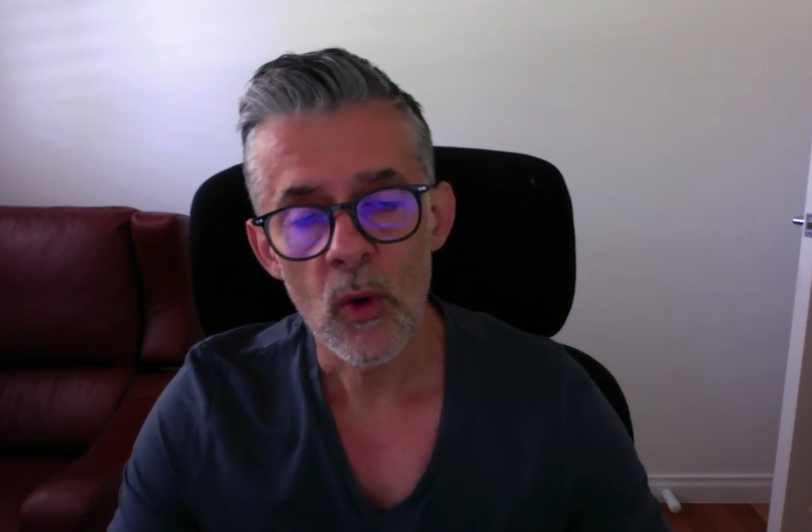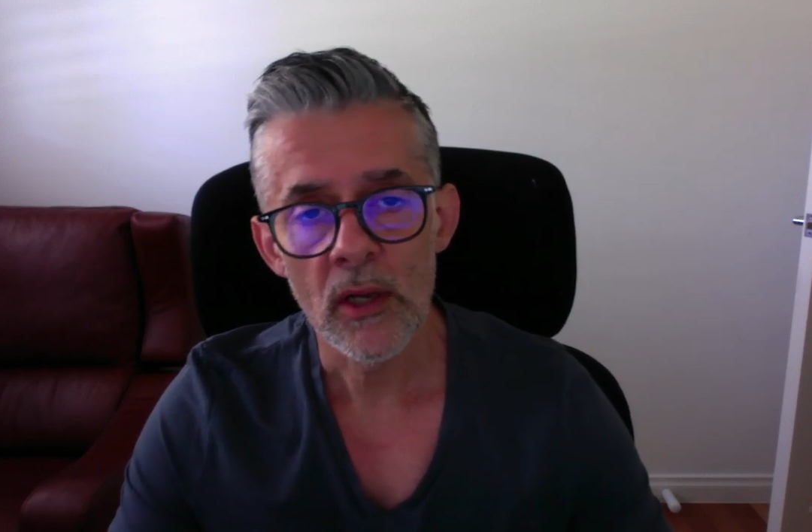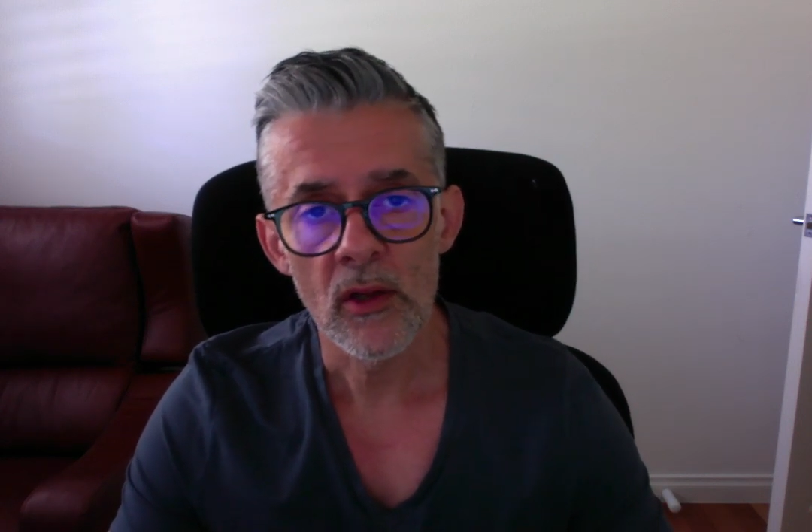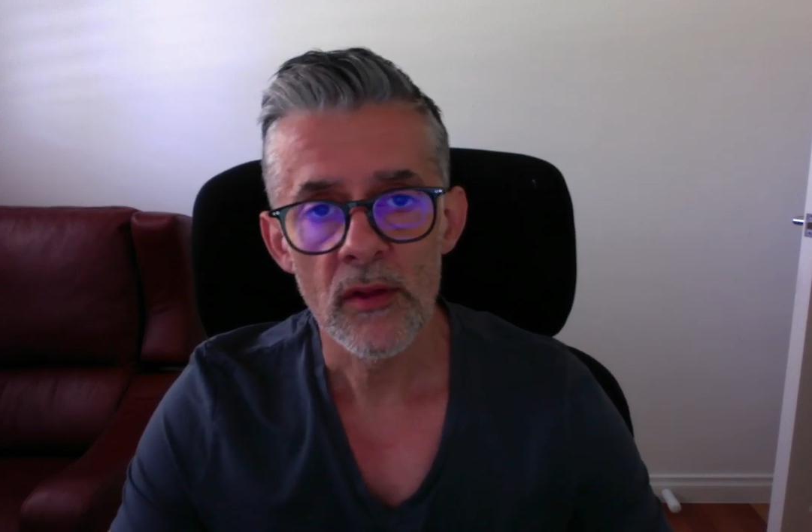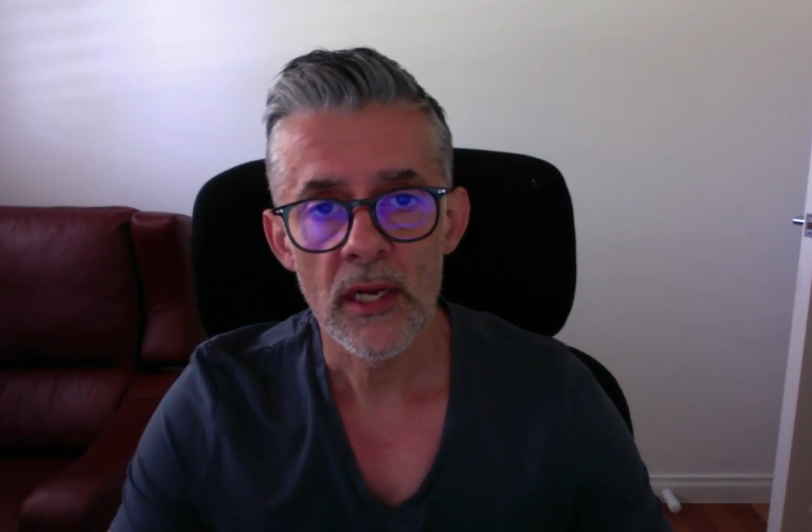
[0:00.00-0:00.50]
one of
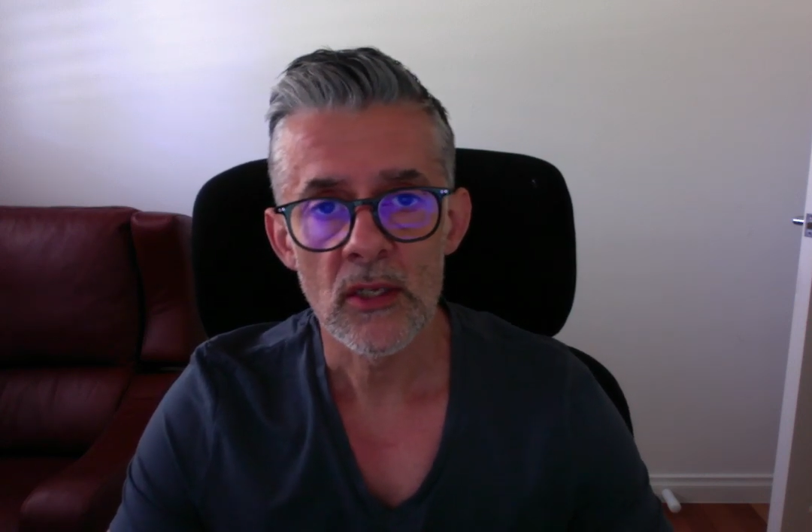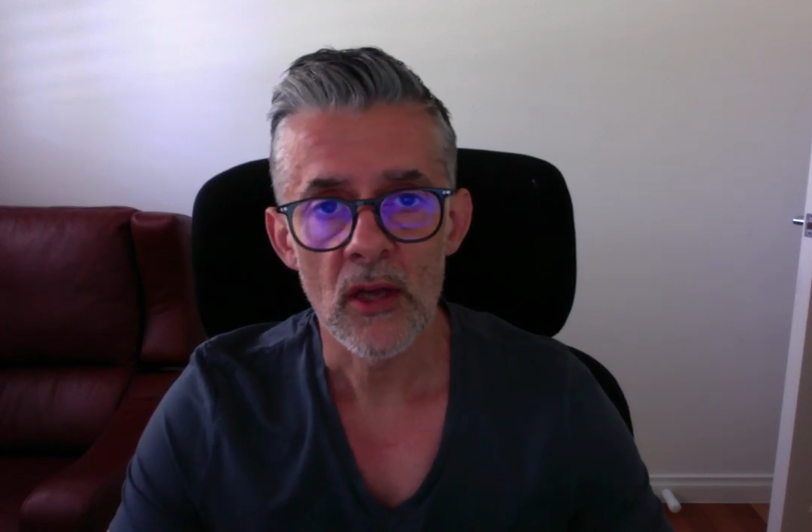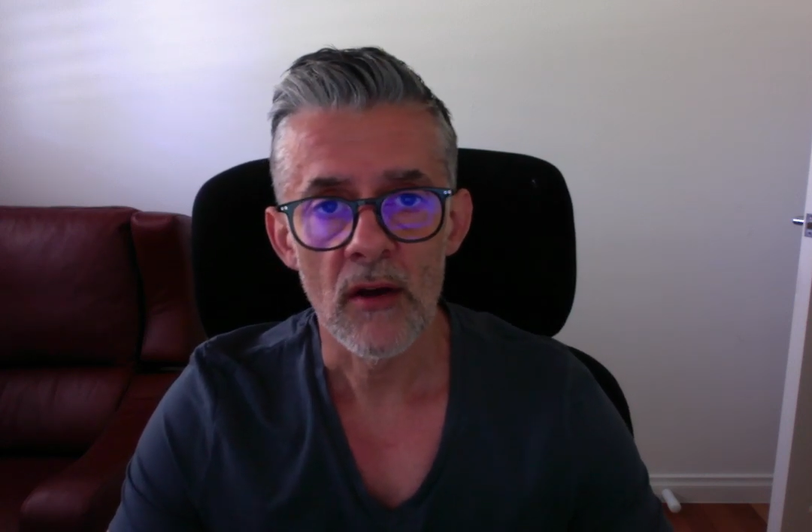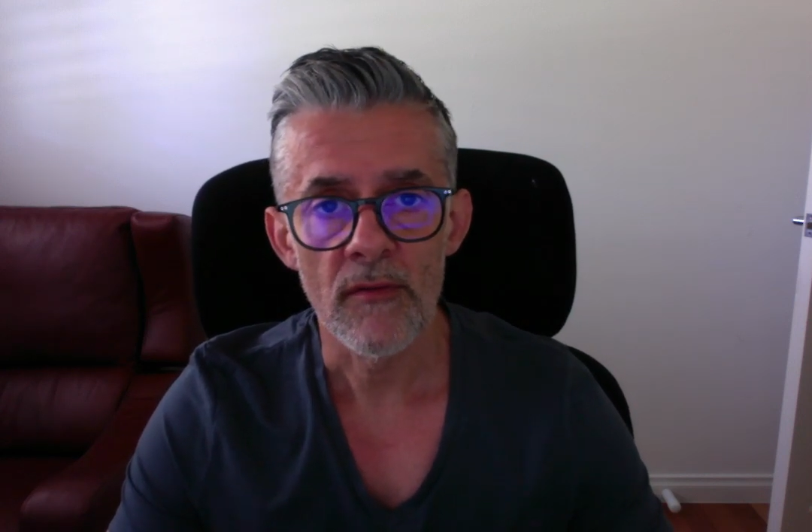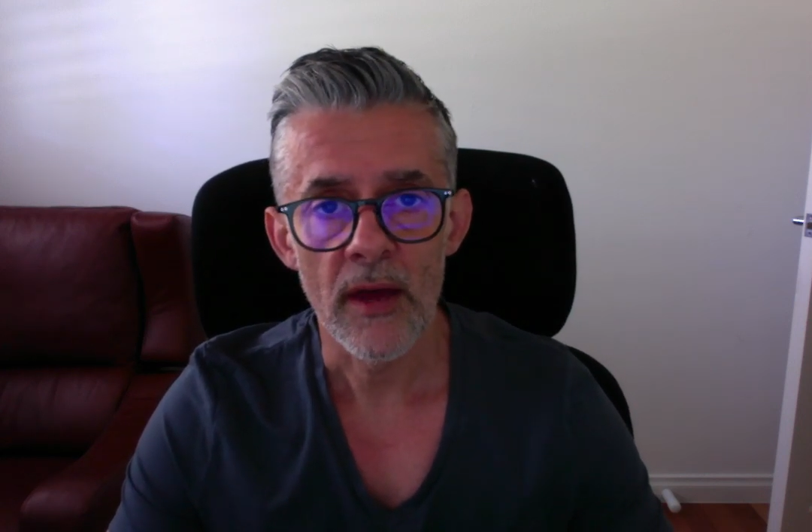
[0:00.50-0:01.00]
the things that
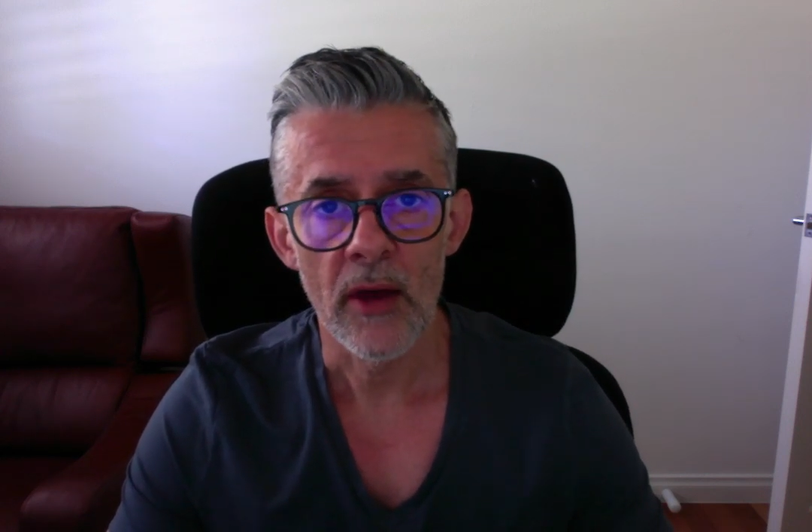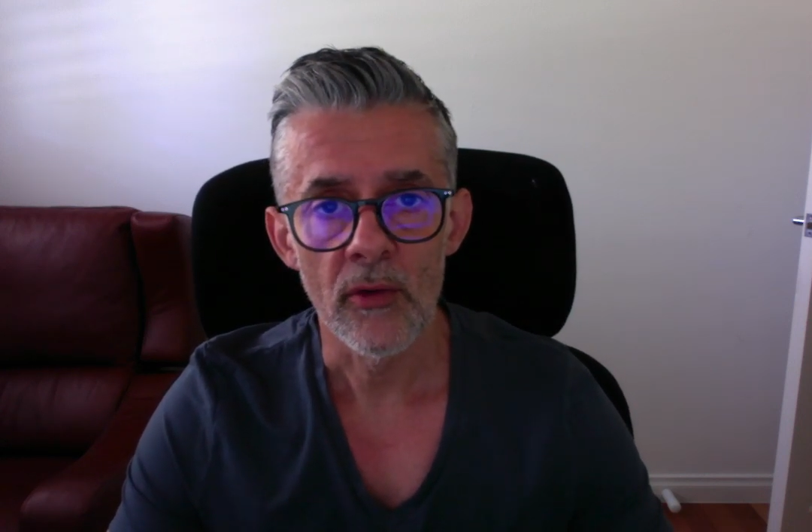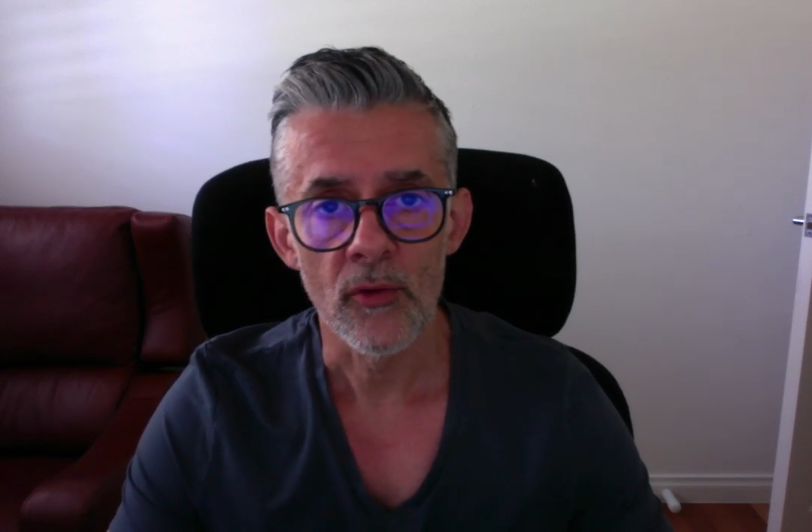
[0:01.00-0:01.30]
I found